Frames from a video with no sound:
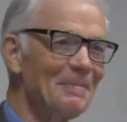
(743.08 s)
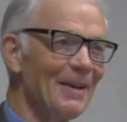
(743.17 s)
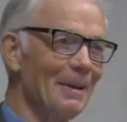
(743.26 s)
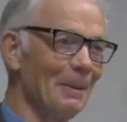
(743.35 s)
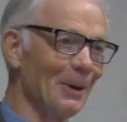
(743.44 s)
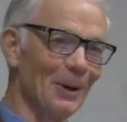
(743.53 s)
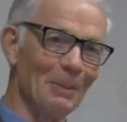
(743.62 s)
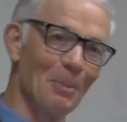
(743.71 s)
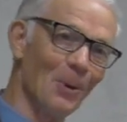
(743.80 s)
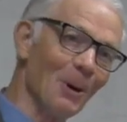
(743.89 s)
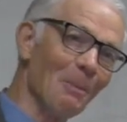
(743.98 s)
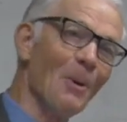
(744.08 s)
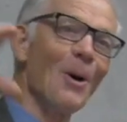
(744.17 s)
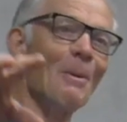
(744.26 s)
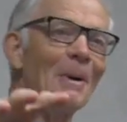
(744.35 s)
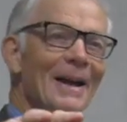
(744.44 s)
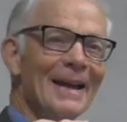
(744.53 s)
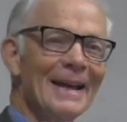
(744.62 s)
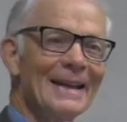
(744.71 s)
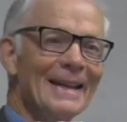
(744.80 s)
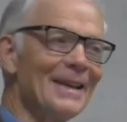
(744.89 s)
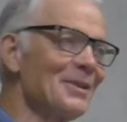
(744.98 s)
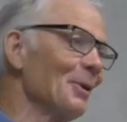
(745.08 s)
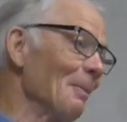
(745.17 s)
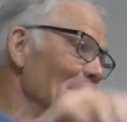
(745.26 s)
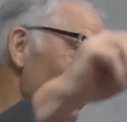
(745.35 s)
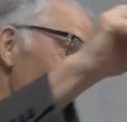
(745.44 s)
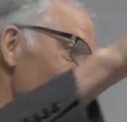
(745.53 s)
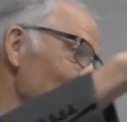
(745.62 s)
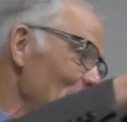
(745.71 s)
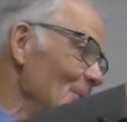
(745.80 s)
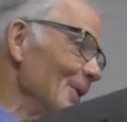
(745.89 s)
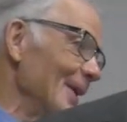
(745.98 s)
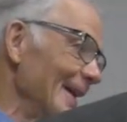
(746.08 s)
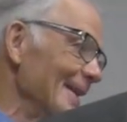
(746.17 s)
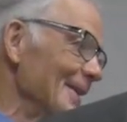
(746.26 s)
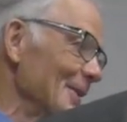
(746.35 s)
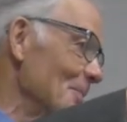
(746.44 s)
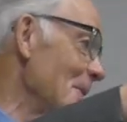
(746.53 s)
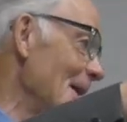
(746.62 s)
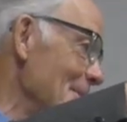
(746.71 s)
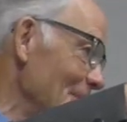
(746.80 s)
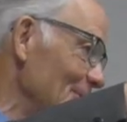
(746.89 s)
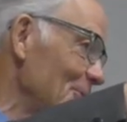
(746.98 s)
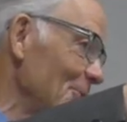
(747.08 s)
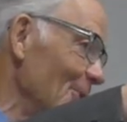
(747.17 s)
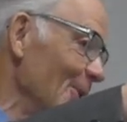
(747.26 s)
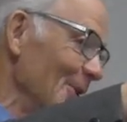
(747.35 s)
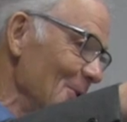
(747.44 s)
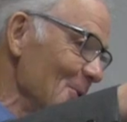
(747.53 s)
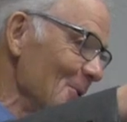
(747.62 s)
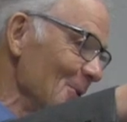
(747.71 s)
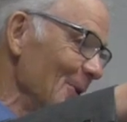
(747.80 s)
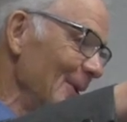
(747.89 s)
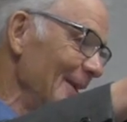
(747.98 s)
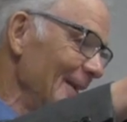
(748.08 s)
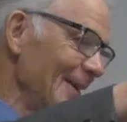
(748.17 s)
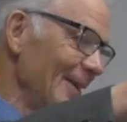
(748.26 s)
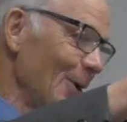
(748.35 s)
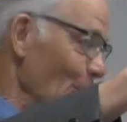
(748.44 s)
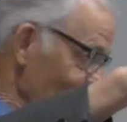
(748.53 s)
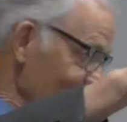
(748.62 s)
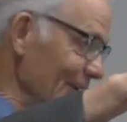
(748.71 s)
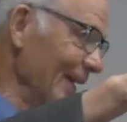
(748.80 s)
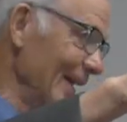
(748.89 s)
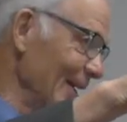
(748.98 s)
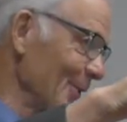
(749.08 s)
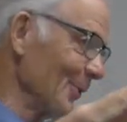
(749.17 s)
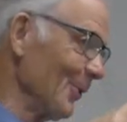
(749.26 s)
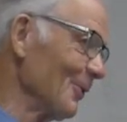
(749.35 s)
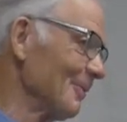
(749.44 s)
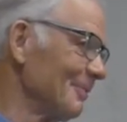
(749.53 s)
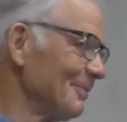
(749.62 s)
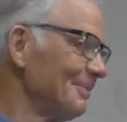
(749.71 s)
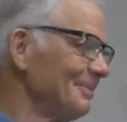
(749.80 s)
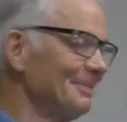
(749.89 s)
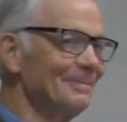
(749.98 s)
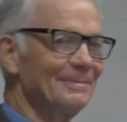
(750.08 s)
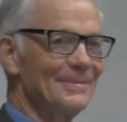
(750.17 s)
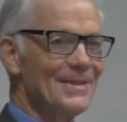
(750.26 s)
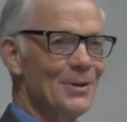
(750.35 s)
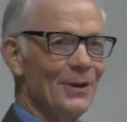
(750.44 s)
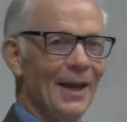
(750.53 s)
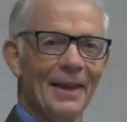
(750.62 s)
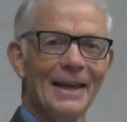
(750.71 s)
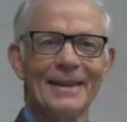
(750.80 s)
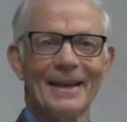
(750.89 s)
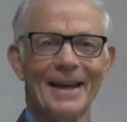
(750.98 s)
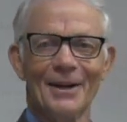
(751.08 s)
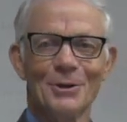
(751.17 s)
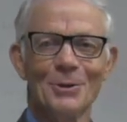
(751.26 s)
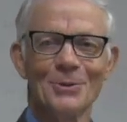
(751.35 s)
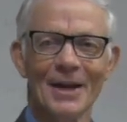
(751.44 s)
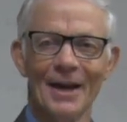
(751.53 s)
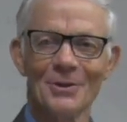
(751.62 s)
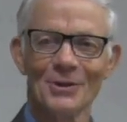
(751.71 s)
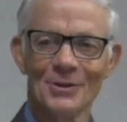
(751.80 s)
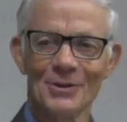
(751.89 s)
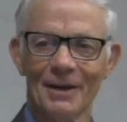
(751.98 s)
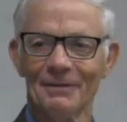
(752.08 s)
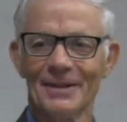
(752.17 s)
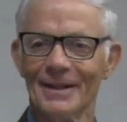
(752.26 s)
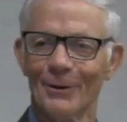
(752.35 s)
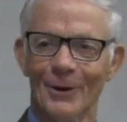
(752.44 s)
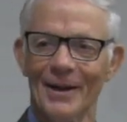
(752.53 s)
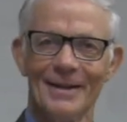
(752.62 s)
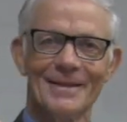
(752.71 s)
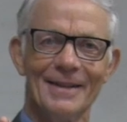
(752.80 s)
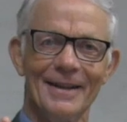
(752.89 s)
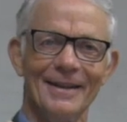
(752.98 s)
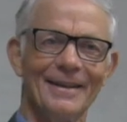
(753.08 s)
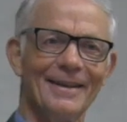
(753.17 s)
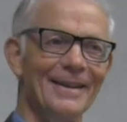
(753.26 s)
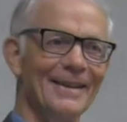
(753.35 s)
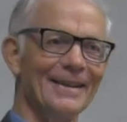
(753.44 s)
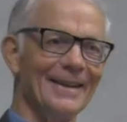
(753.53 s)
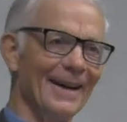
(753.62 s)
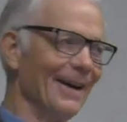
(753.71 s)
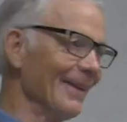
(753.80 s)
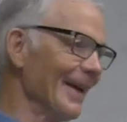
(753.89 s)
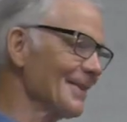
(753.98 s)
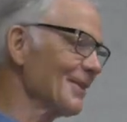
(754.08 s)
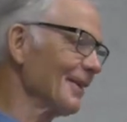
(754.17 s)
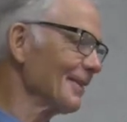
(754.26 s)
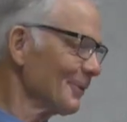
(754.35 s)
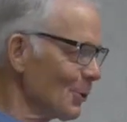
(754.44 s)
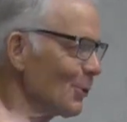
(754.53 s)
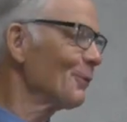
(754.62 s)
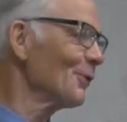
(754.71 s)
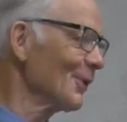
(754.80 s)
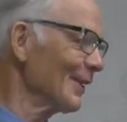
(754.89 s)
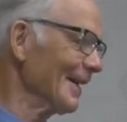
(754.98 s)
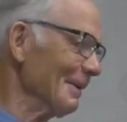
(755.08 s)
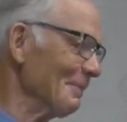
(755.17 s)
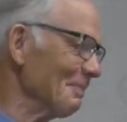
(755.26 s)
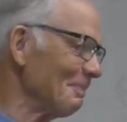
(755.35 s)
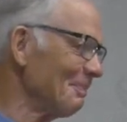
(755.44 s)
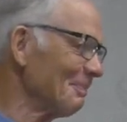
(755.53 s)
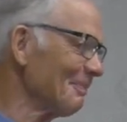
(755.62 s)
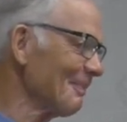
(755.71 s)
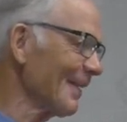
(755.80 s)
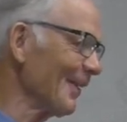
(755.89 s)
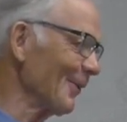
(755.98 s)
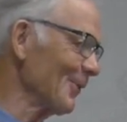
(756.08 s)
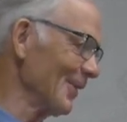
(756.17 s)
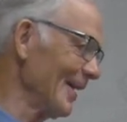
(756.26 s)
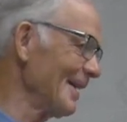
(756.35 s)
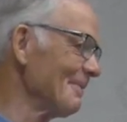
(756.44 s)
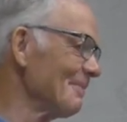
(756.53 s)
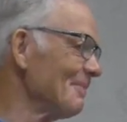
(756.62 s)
Am I going to pour more money into this or am I going to put it into payments for a new or a vehicle? So that, I think they got a 2017 or 18 now. That's new for them, okay?